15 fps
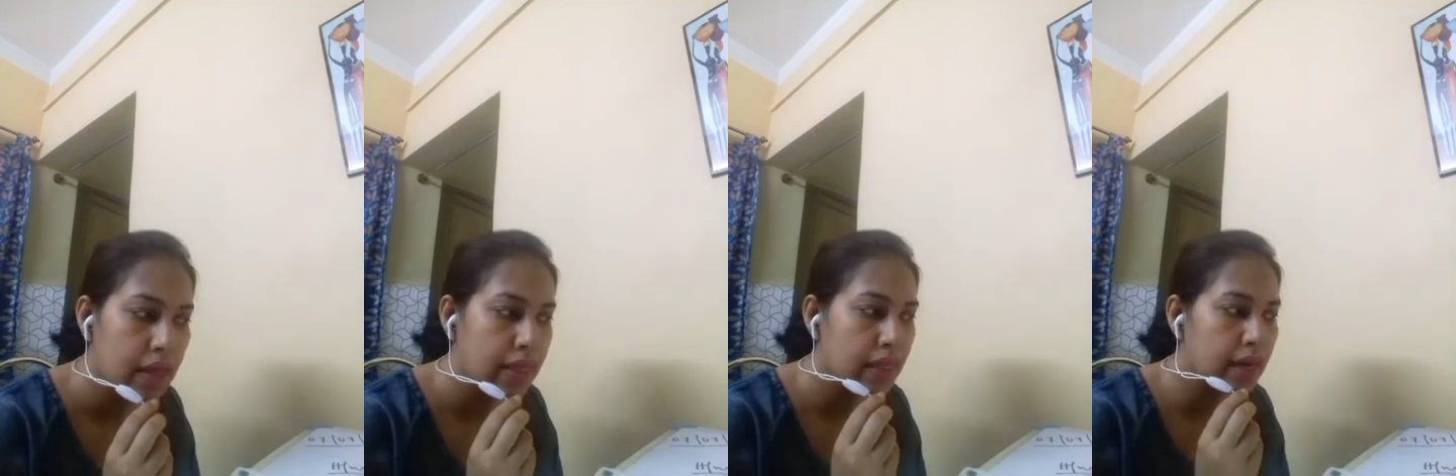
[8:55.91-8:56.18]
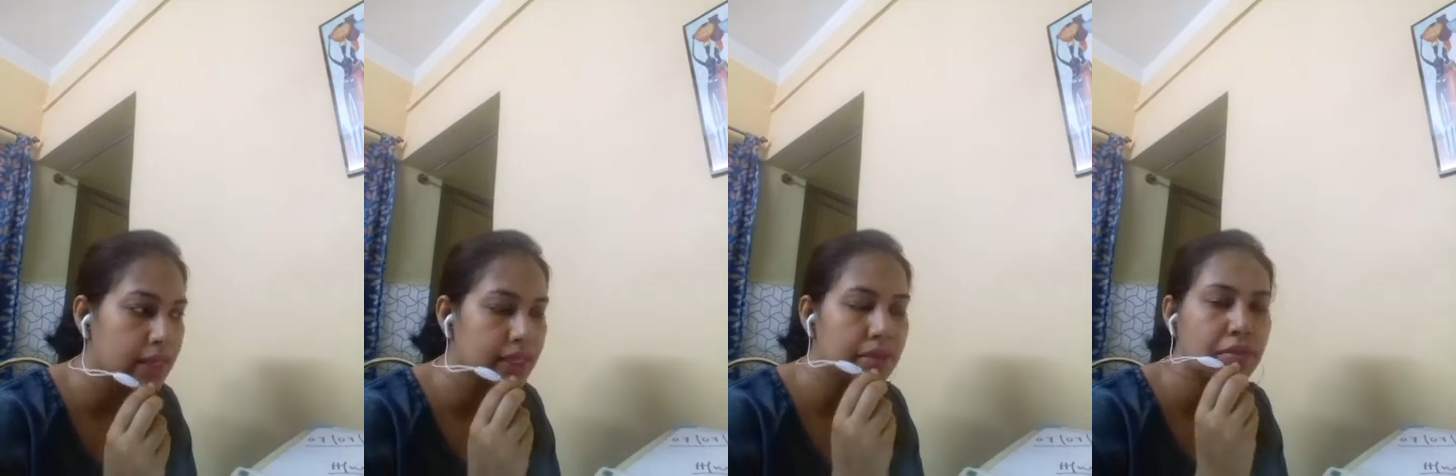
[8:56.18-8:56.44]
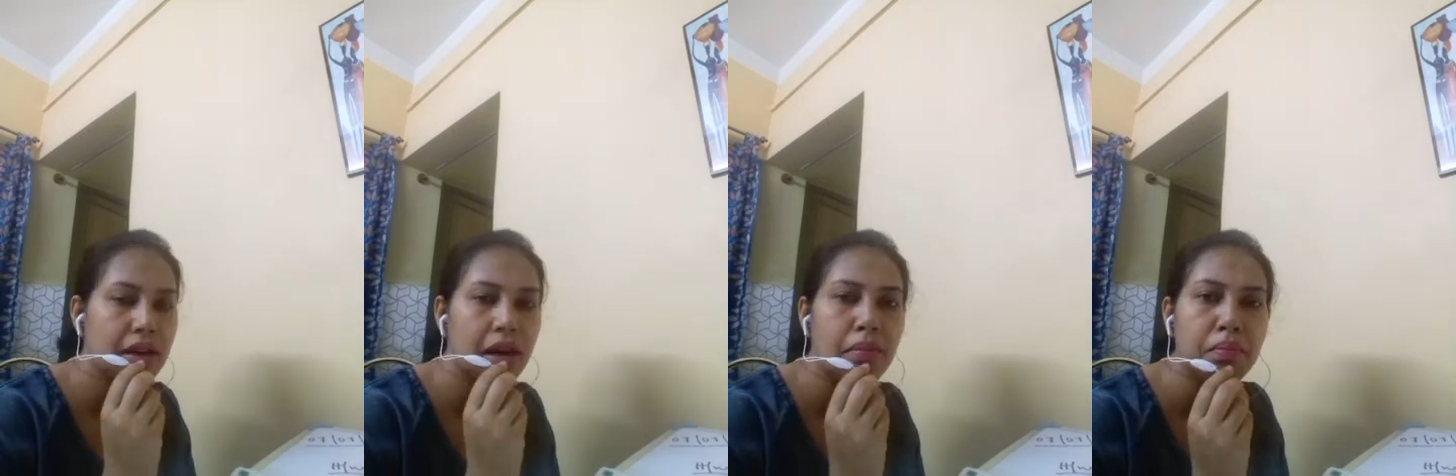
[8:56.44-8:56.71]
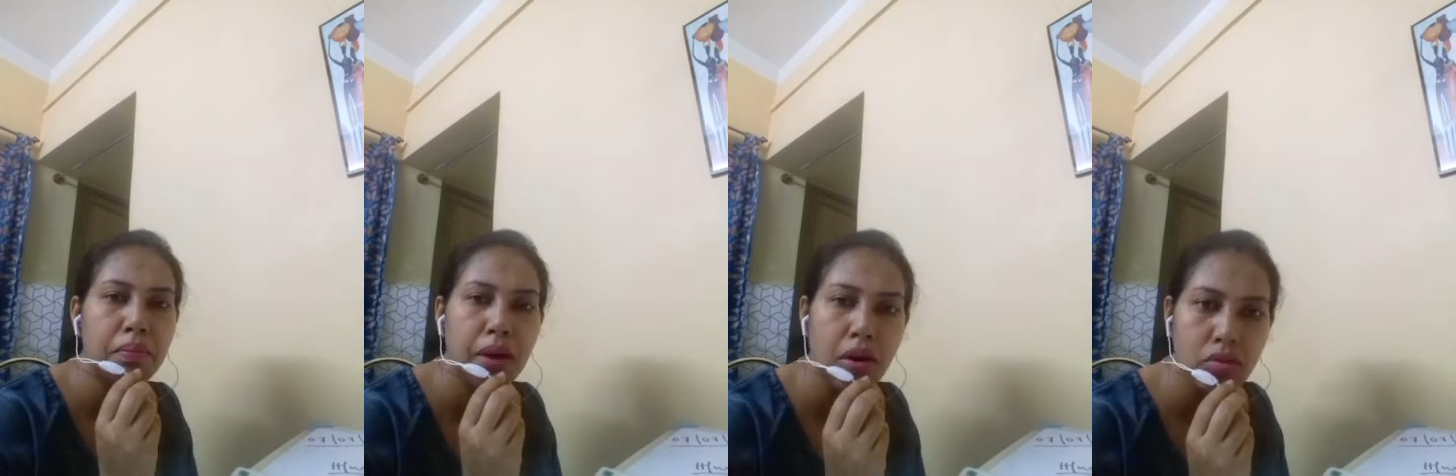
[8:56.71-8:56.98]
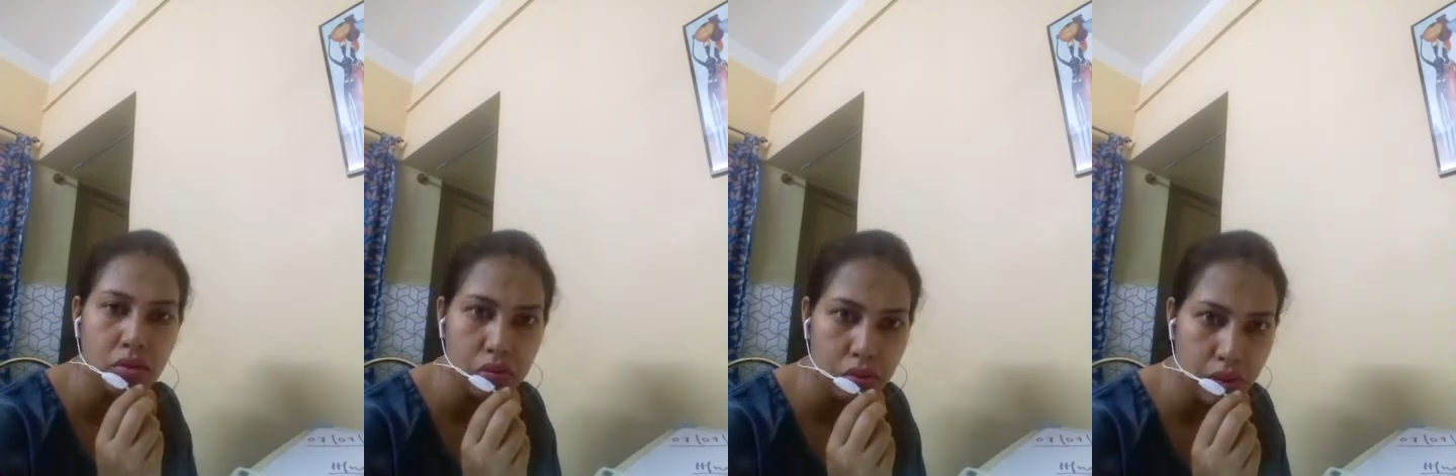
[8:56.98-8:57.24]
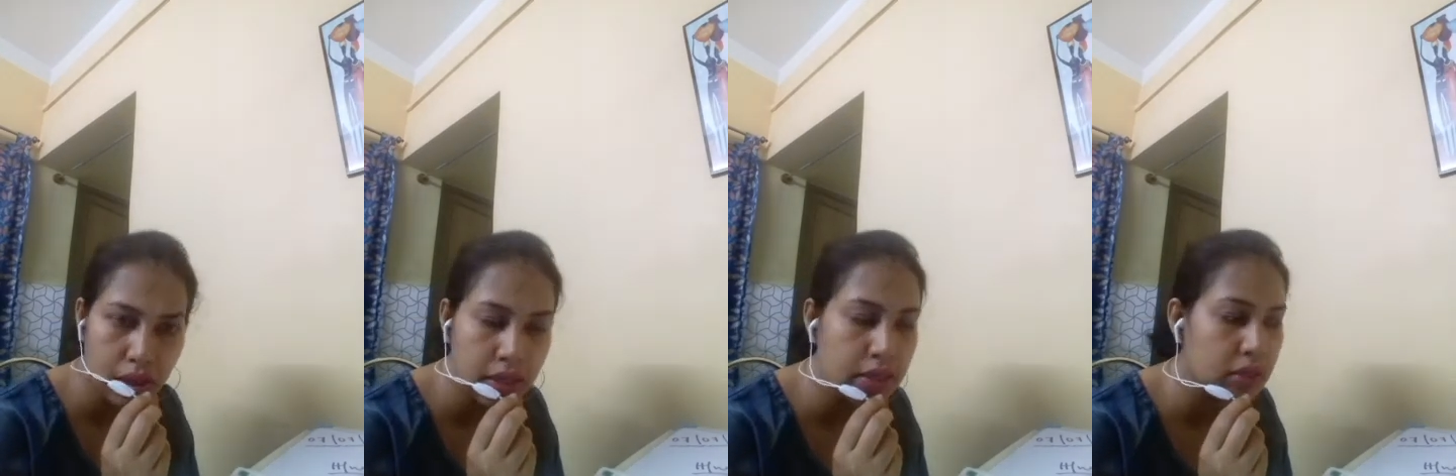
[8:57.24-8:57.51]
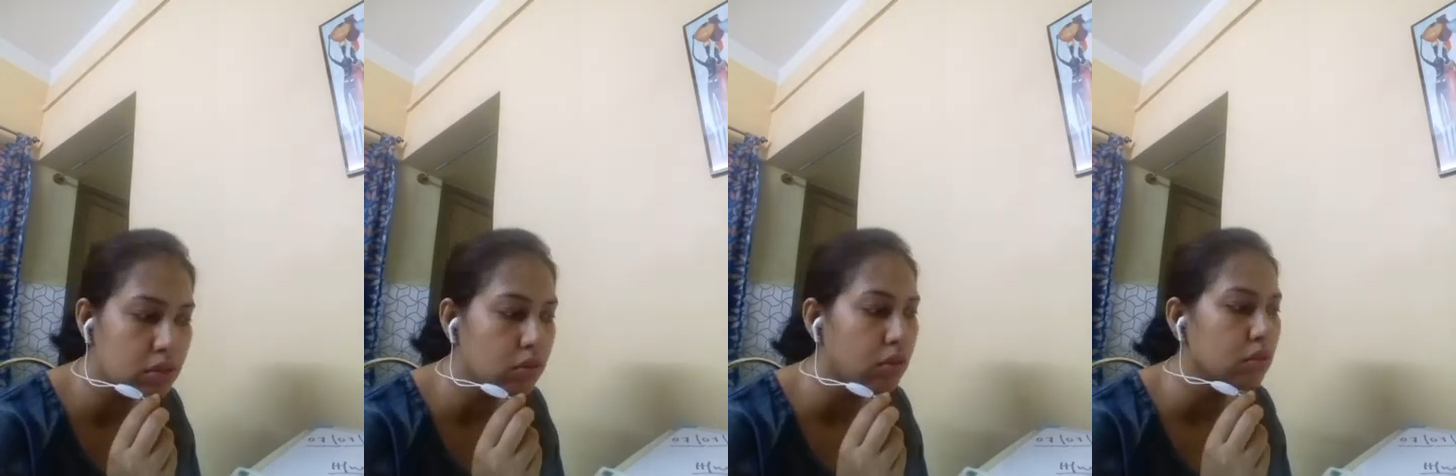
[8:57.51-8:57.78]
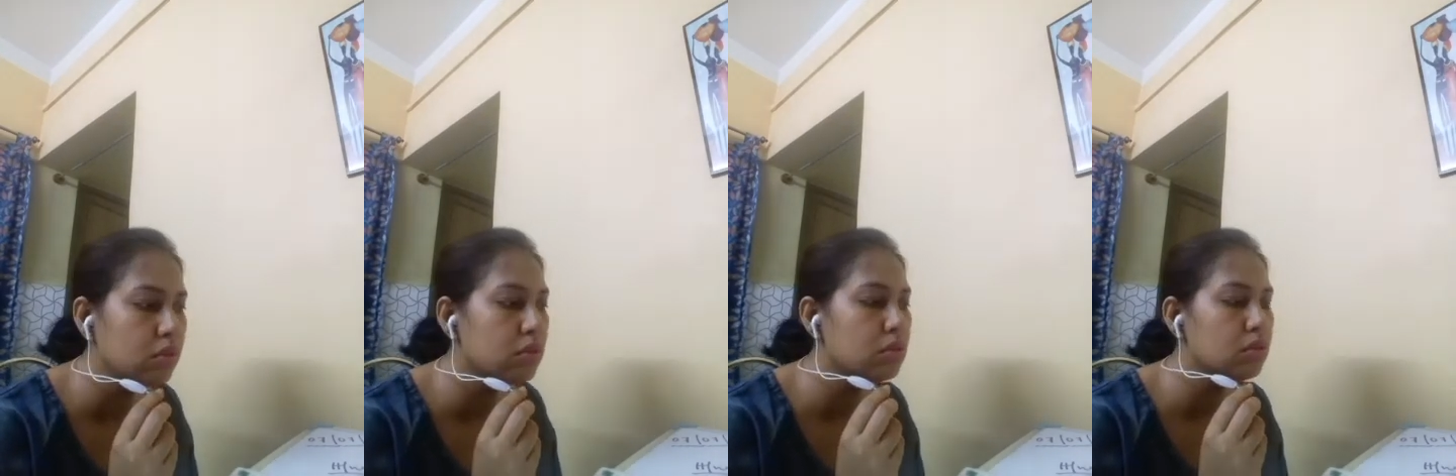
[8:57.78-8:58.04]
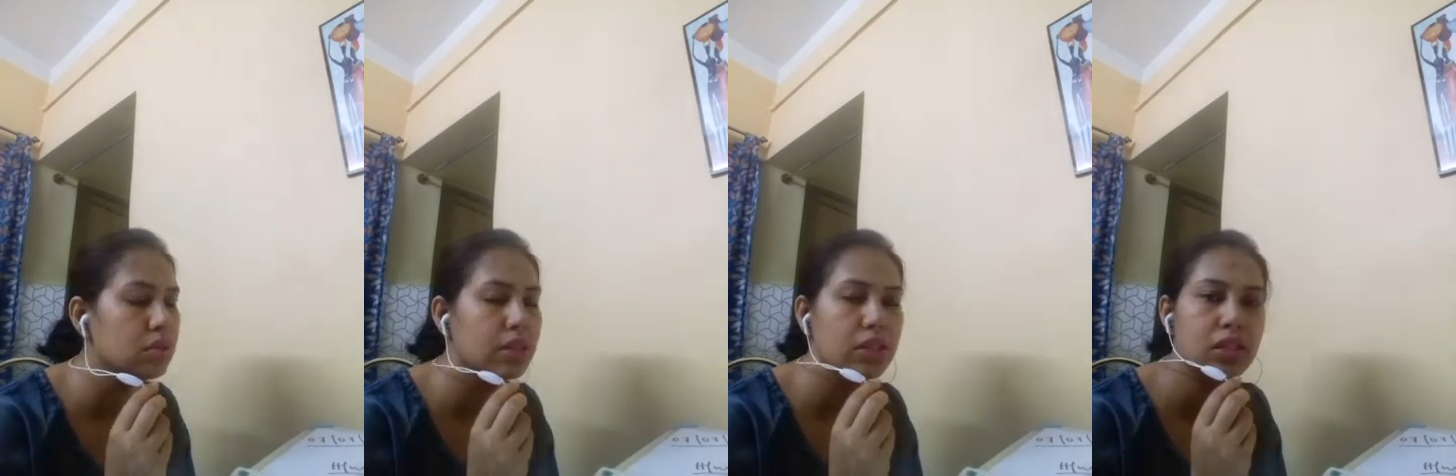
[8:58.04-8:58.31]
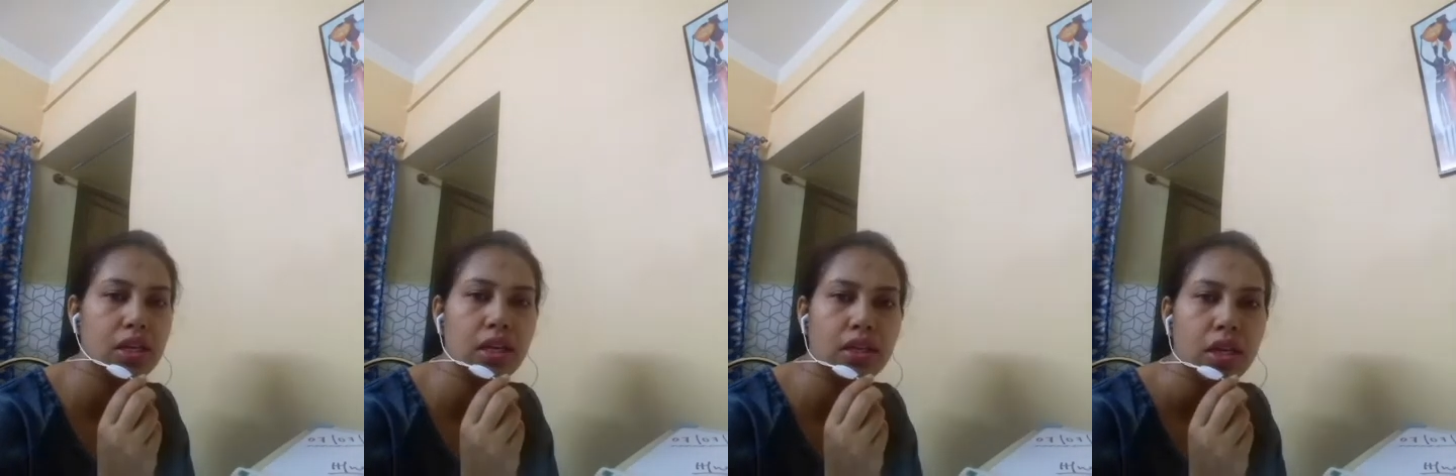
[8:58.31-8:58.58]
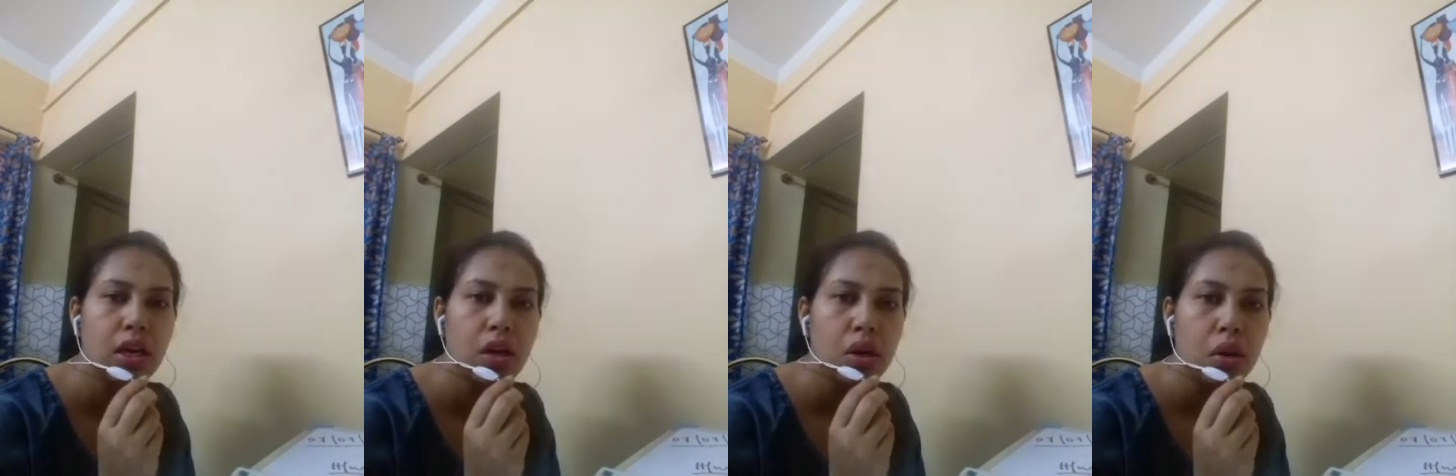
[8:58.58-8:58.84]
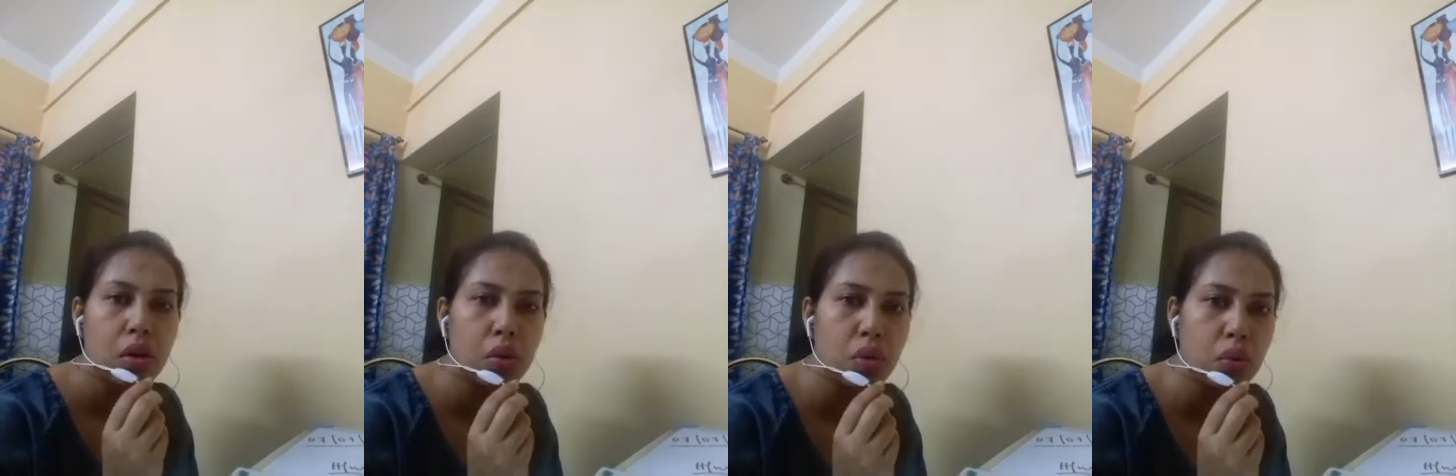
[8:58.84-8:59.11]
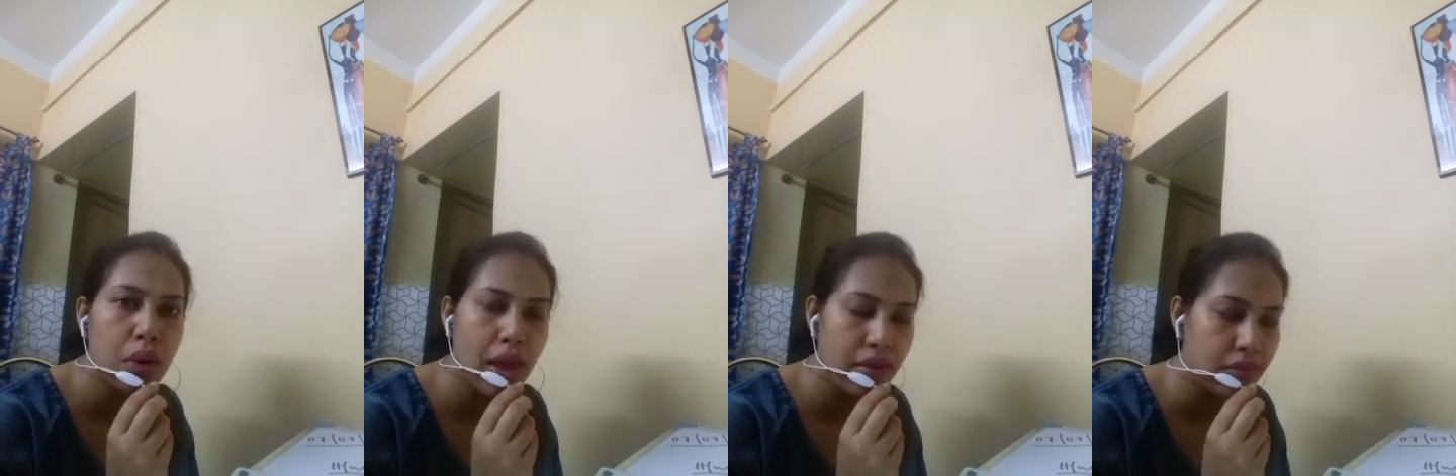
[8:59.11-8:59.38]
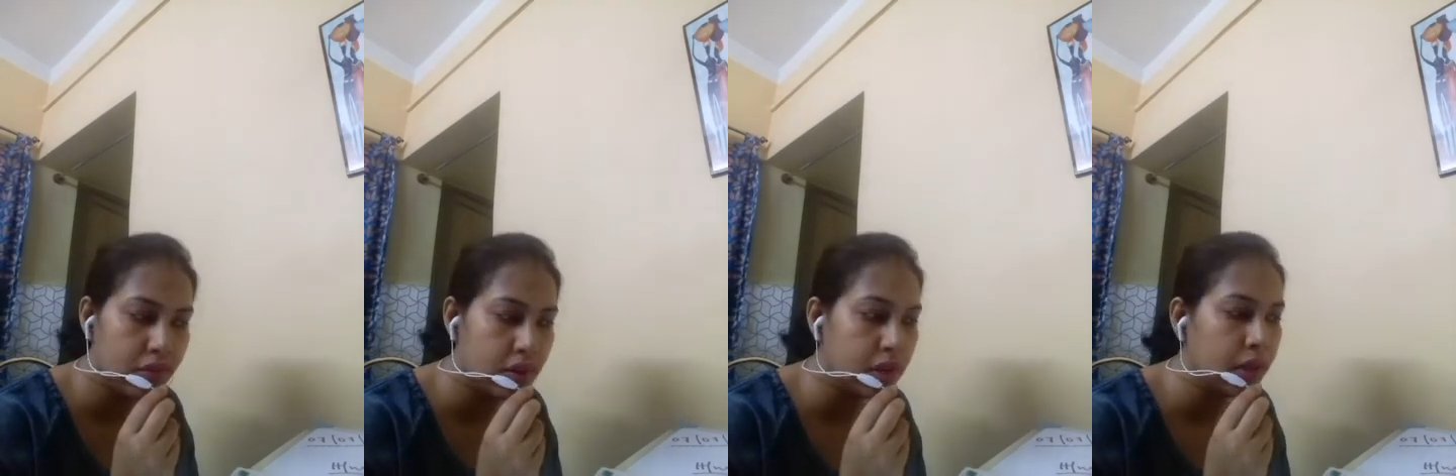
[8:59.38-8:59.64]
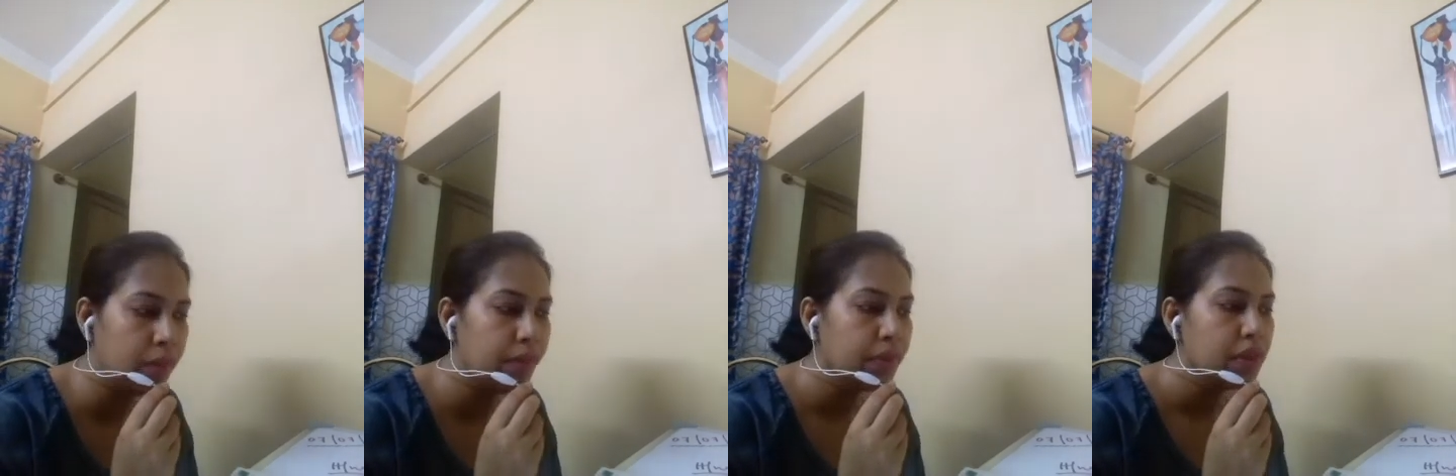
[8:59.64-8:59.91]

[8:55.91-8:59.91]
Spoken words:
There are some compound words also, such as whoever,